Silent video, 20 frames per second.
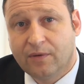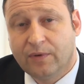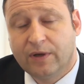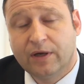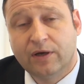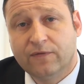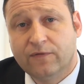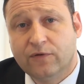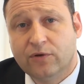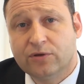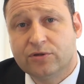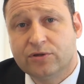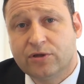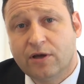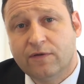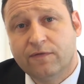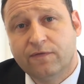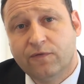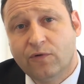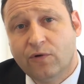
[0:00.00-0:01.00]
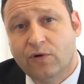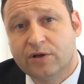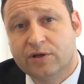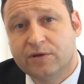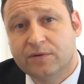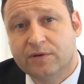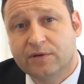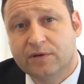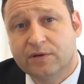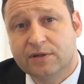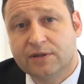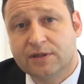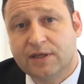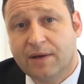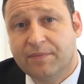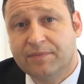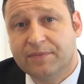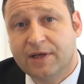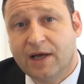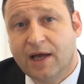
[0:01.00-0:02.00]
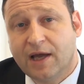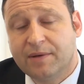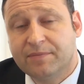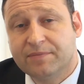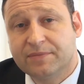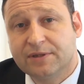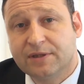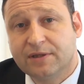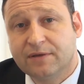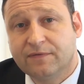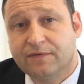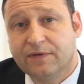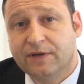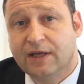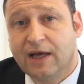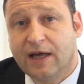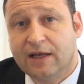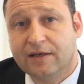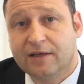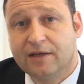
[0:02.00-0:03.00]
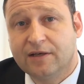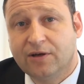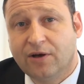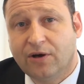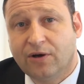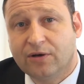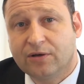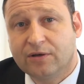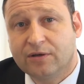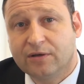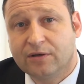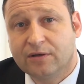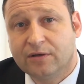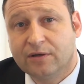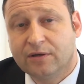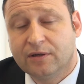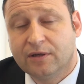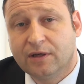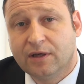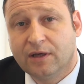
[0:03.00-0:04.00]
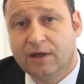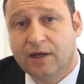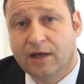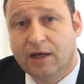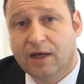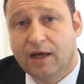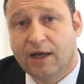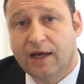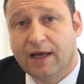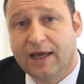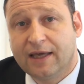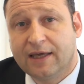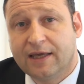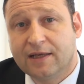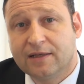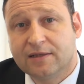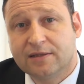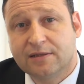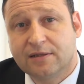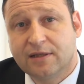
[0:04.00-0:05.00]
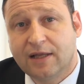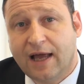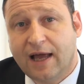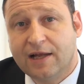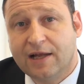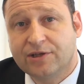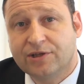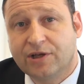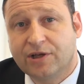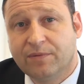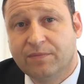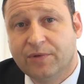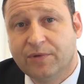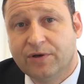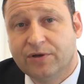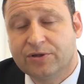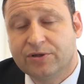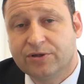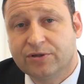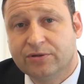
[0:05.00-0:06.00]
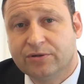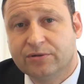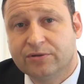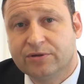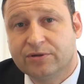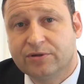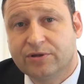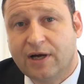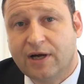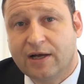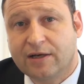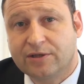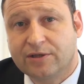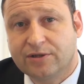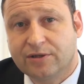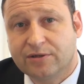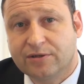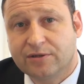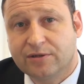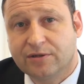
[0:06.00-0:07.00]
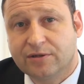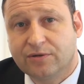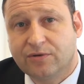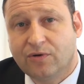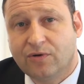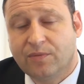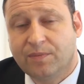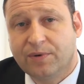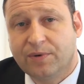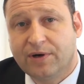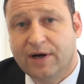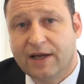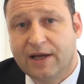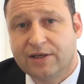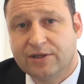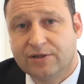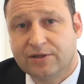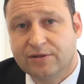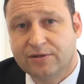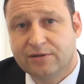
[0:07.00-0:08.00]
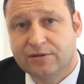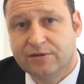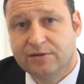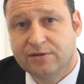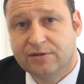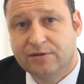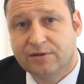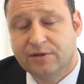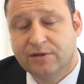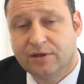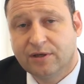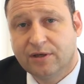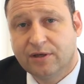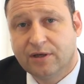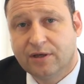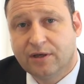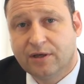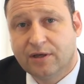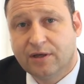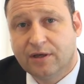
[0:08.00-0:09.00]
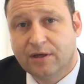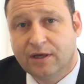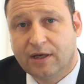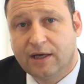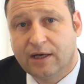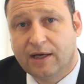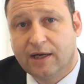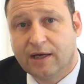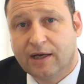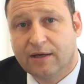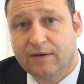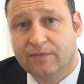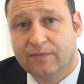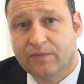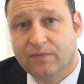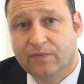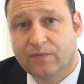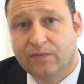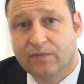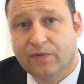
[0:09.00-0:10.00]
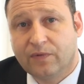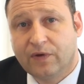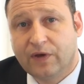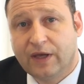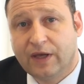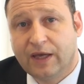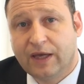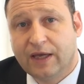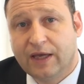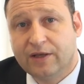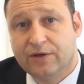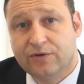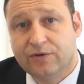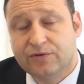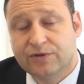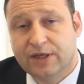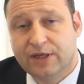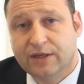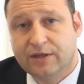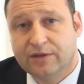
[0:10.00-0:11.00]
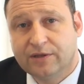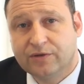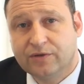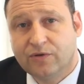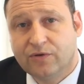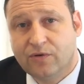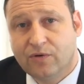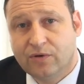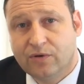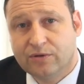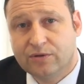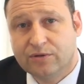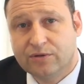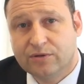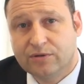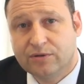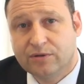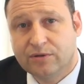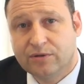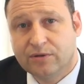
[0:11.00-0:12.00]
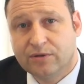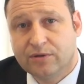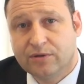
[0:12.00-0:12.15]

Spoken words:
We have also fought sometimes for the underdog against large commercial structures and corporations in New Zealand courts,